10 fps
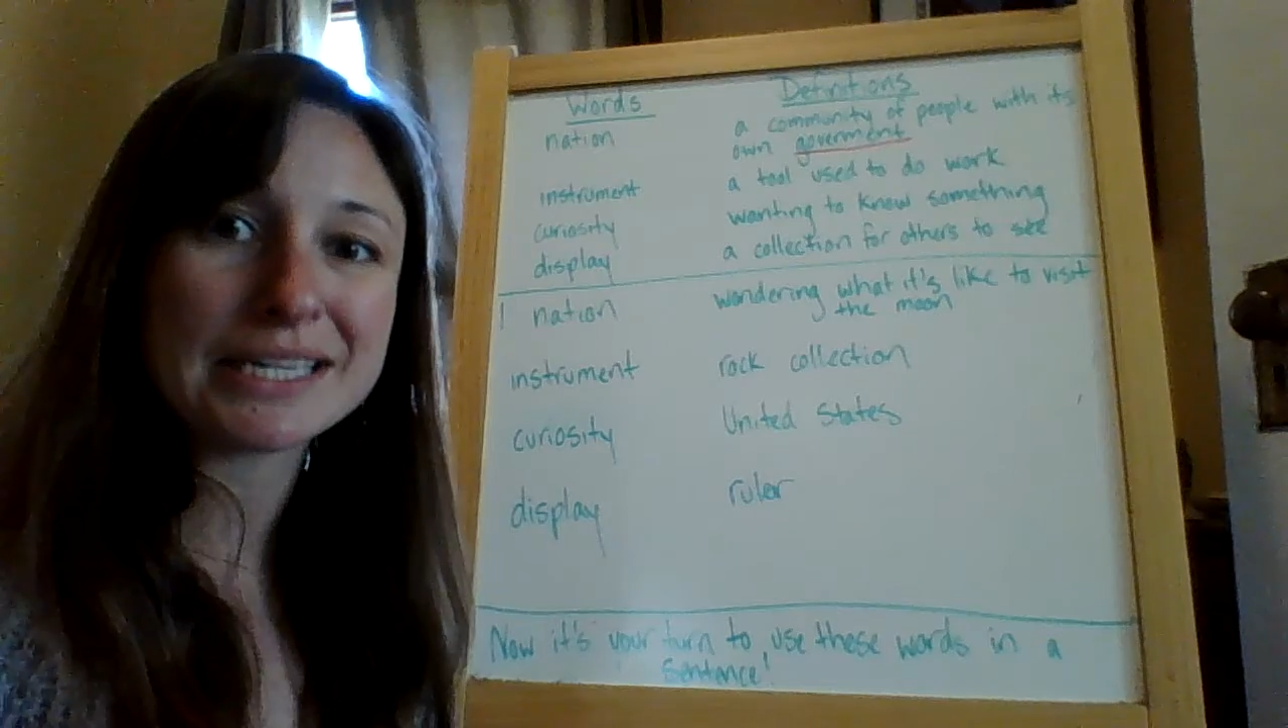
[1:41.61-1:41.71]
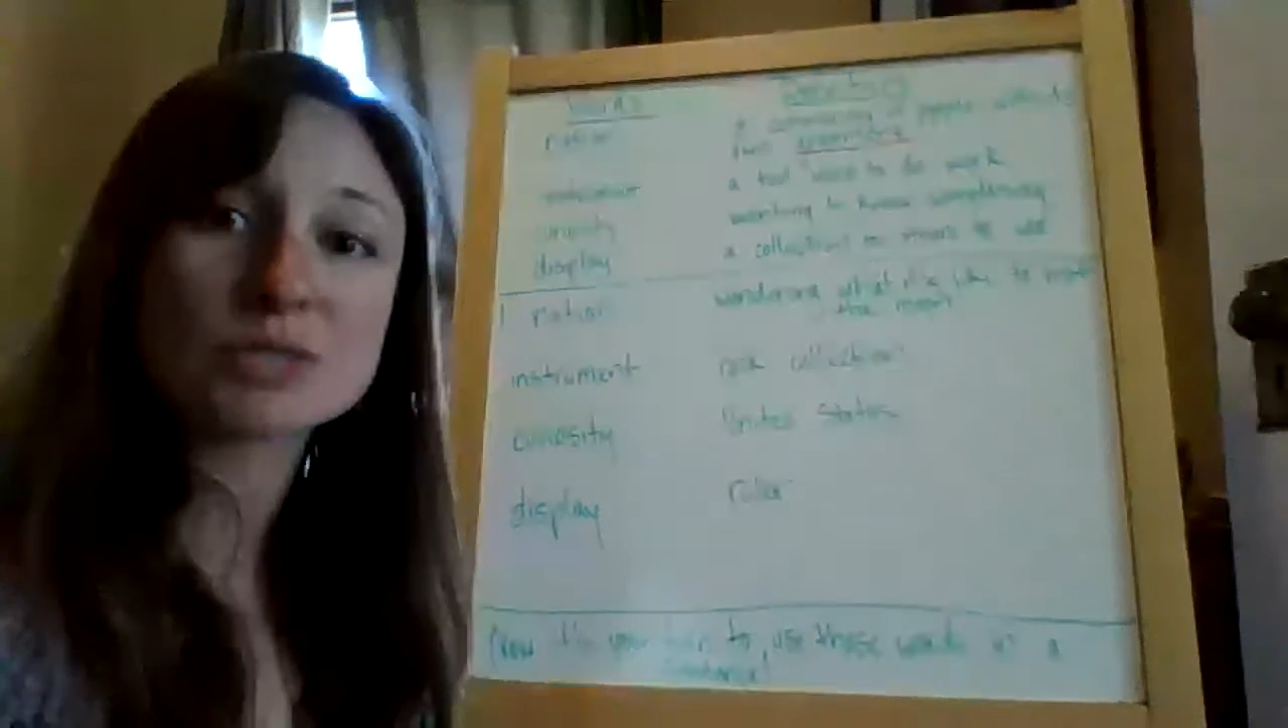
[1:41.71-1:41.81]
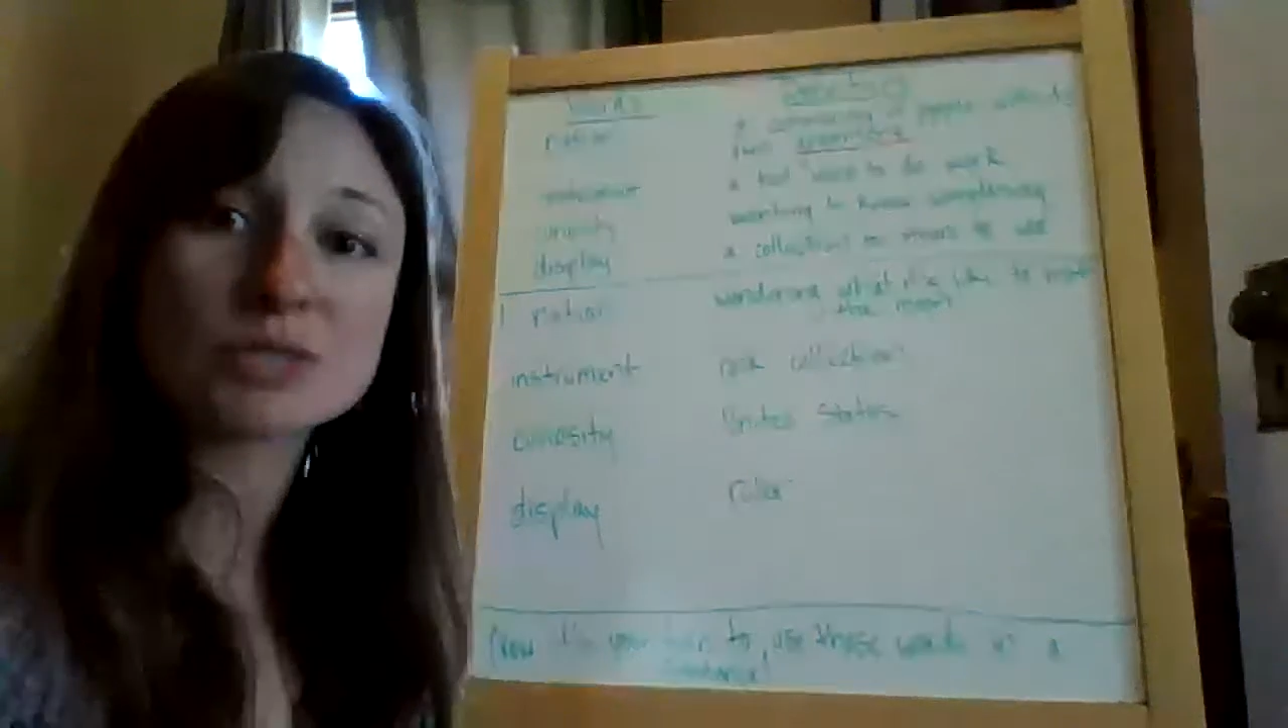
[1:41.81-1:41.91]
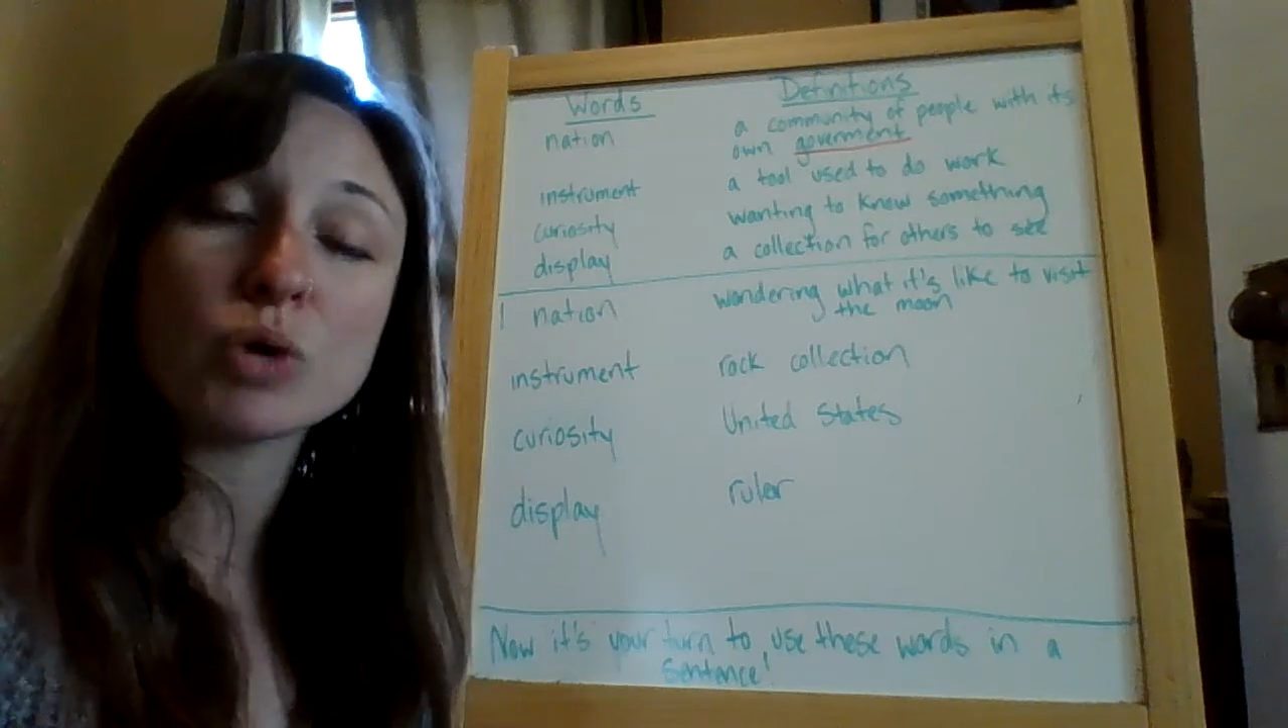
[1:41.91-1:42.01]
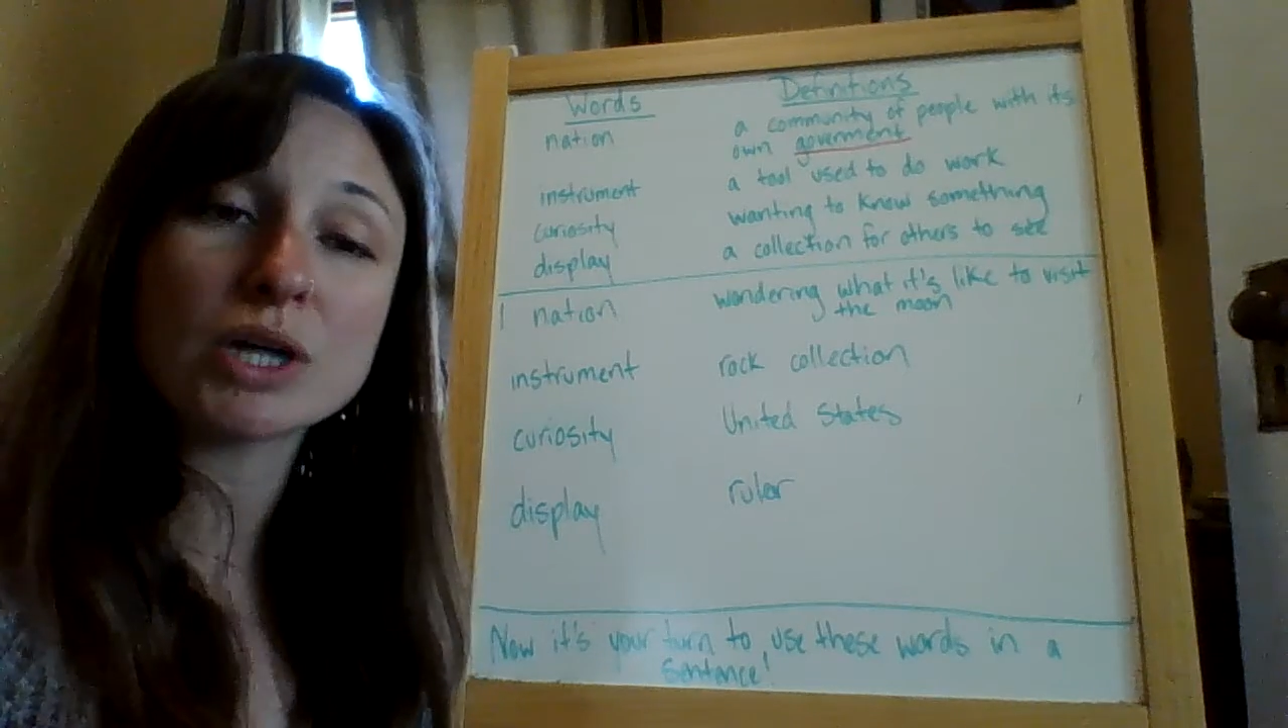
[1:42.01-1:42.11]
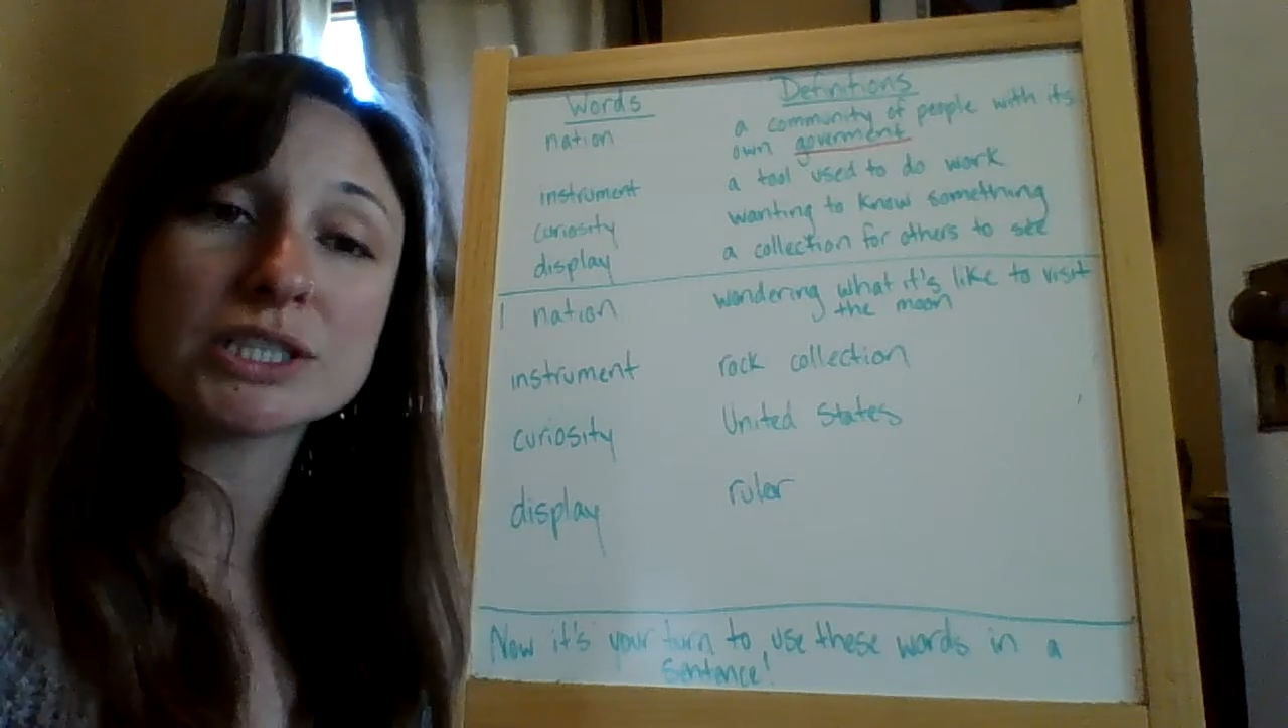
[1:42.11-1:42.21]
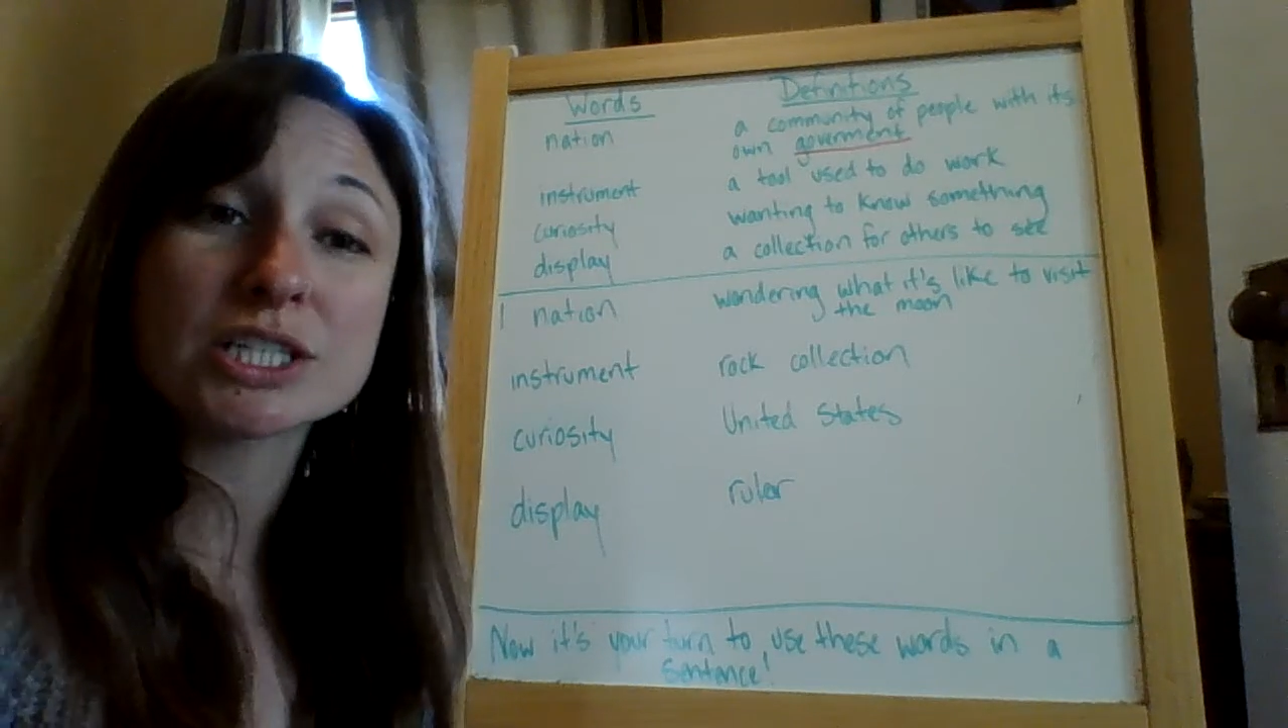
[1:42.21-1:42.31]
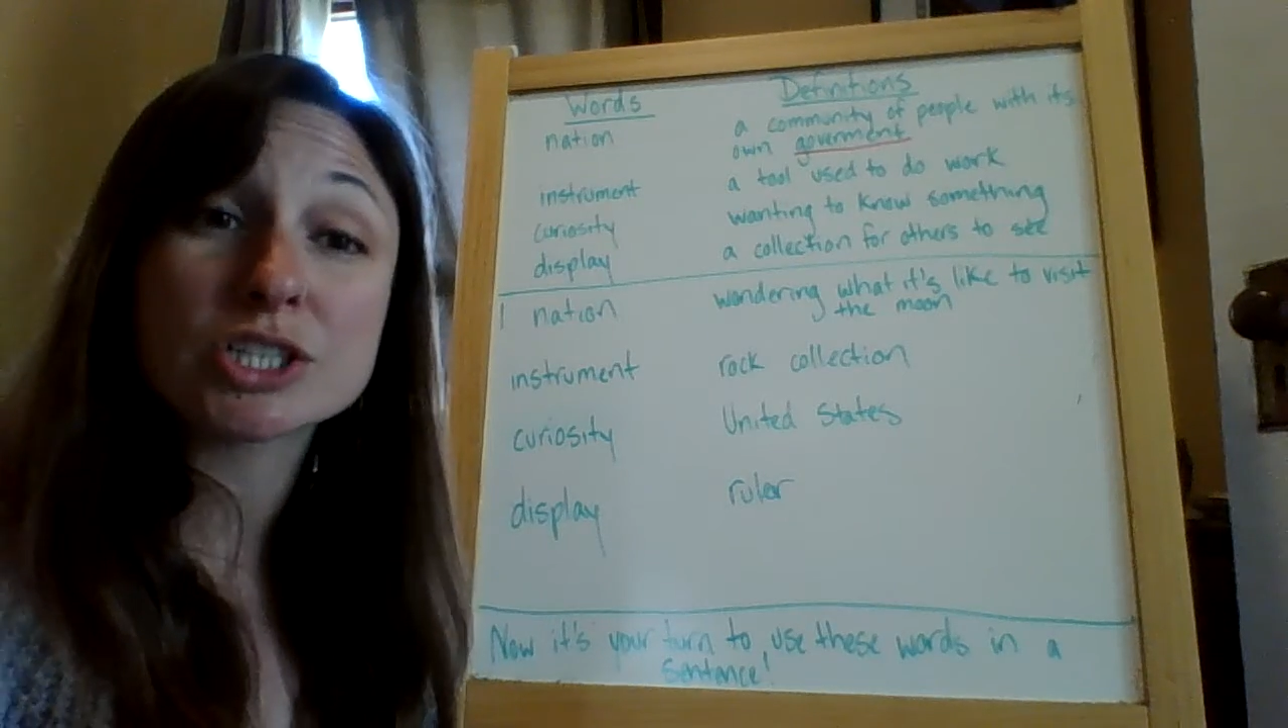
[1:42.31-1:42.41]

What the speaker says: is wanting